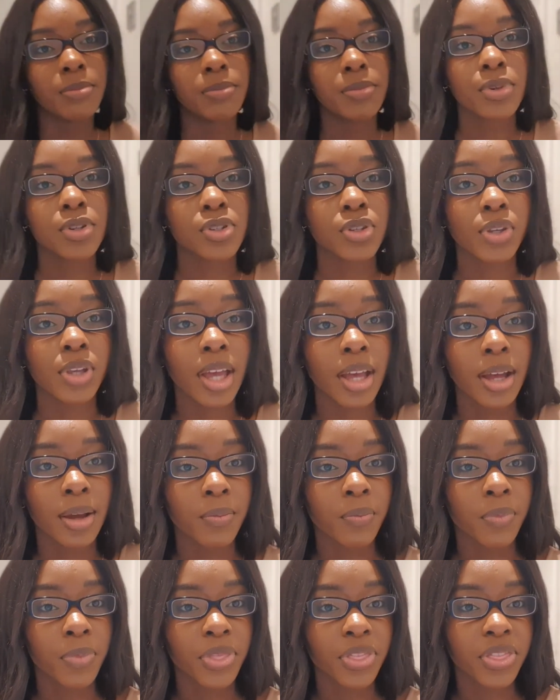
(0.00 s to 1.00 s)
So yeah,
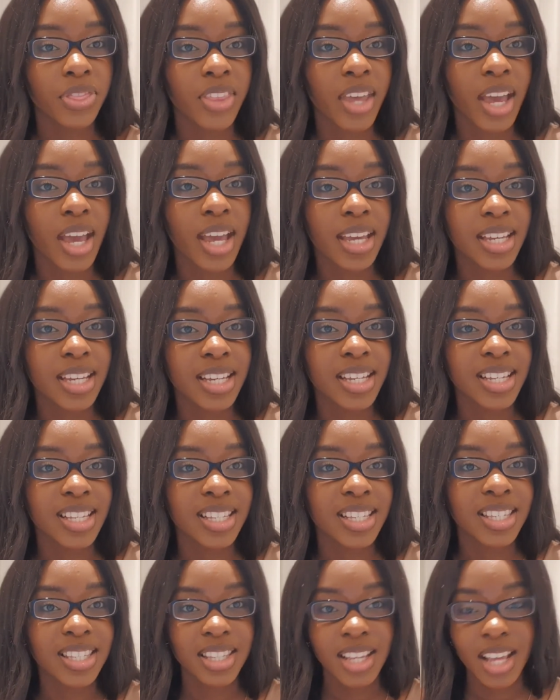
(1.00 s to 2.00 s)
that
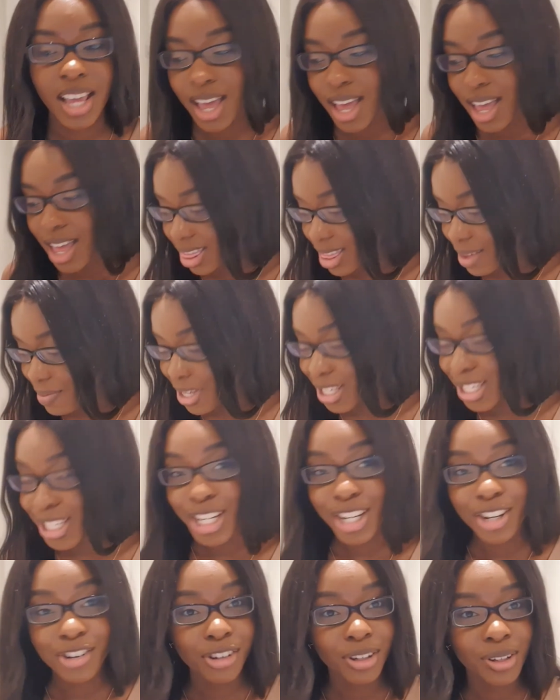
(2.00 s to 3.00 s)
is the
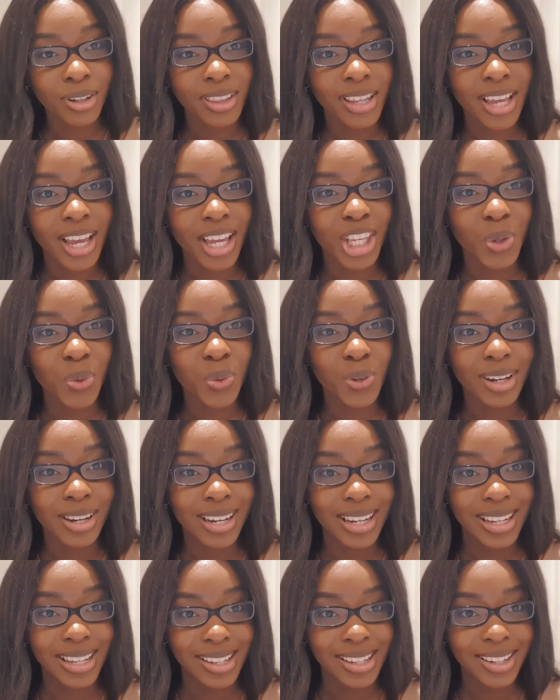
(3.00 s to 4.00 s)
material that you will
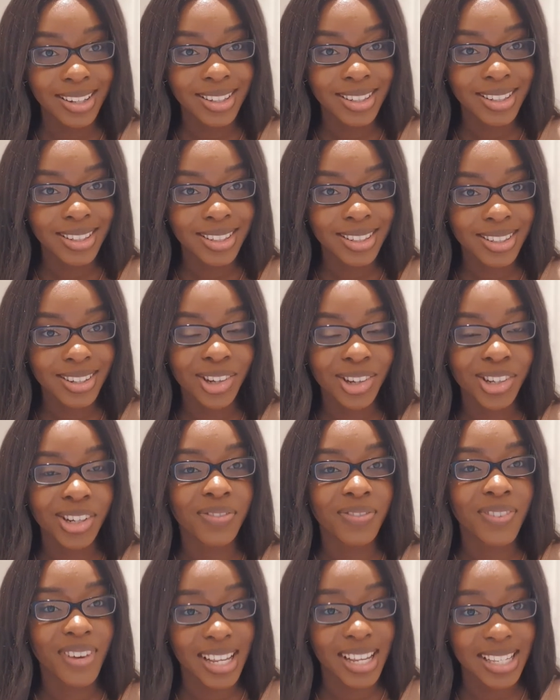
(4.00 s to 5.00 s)
need on the
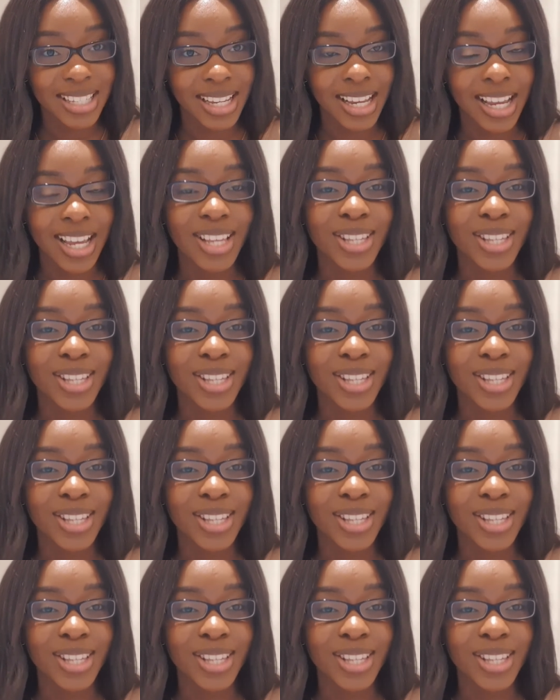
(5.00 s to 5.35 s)
first day.